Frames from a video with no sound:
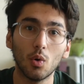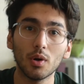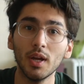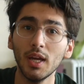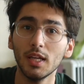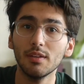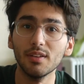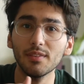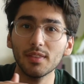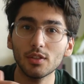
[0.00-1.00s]
or even
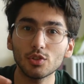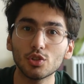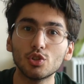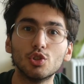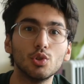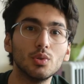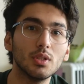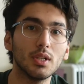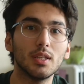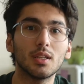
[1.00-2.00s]
if there's a
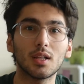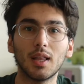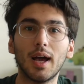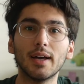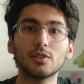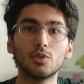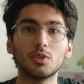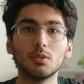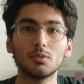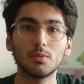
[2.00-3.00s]
student in the class who
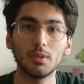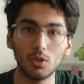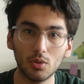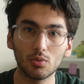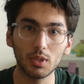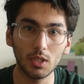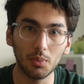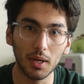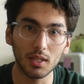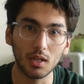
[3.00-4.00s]
seems to be doing really
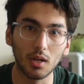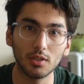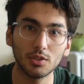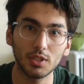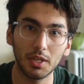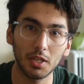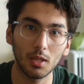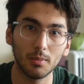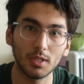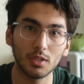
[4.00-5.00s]
well in understanding
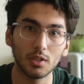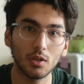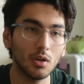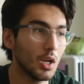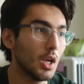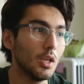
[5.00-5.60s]
the material,